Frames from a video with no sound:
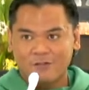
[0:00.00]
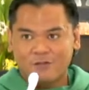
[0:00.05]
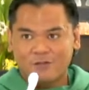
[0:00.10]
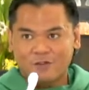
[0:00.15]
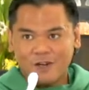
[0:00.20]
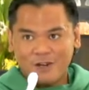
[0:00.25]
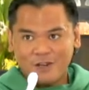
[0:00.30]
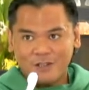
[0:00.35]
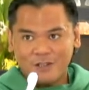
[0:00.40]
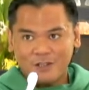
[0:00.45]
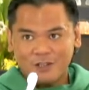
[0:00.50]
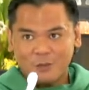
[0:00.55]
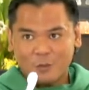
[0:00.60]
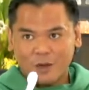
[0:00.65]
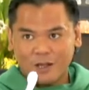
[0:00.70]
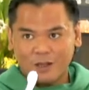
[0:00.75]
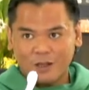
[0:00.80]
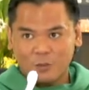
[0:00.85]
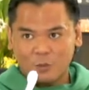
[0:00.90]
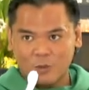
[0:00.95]

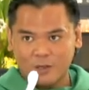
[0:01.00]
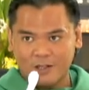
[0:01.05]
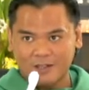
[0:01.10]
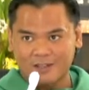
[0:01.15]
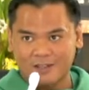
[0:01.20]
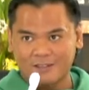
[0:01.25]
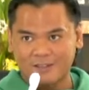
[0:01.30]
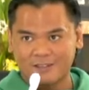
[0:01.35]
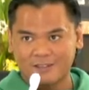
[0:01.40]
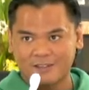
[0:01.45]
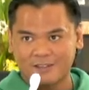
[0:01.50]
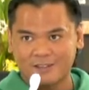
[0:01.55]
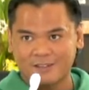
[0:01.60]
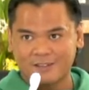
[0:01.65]
virtual world